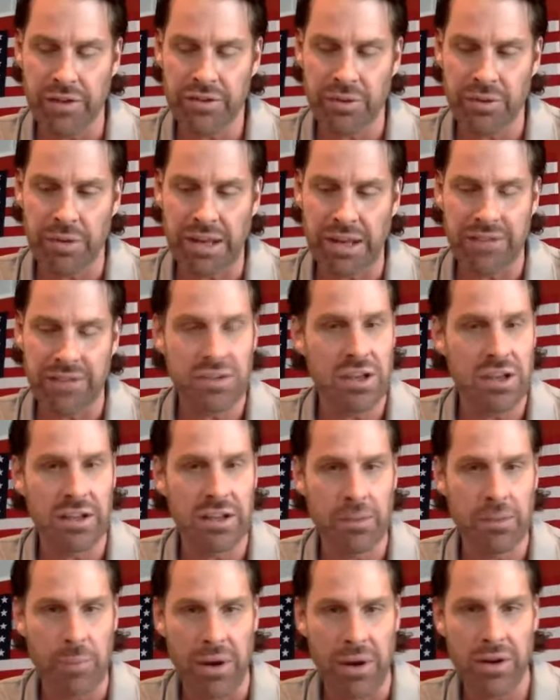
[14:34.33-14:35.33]
Someone asked Ian
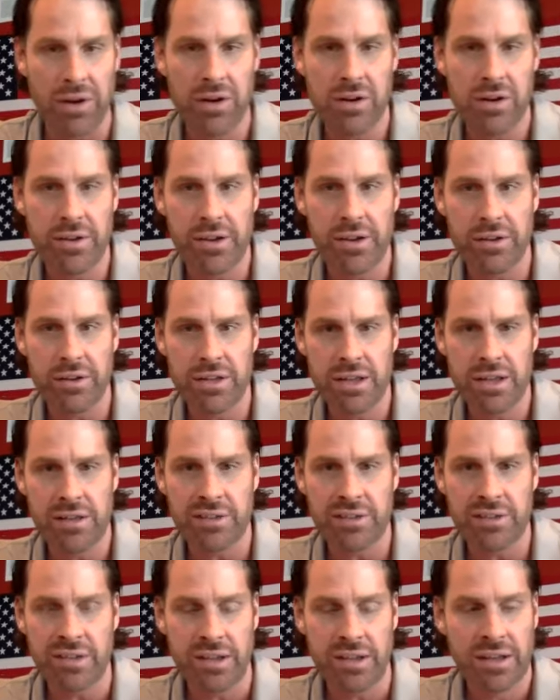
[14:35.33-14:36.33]
LaPerriere the other day. They
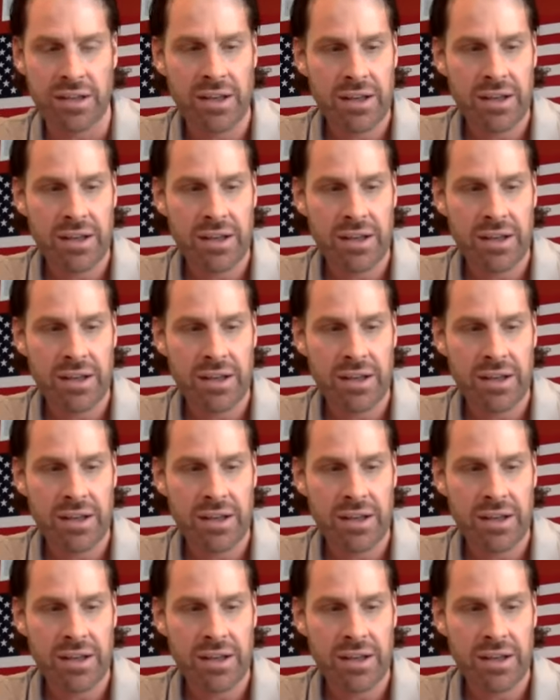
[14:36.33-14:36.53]
said,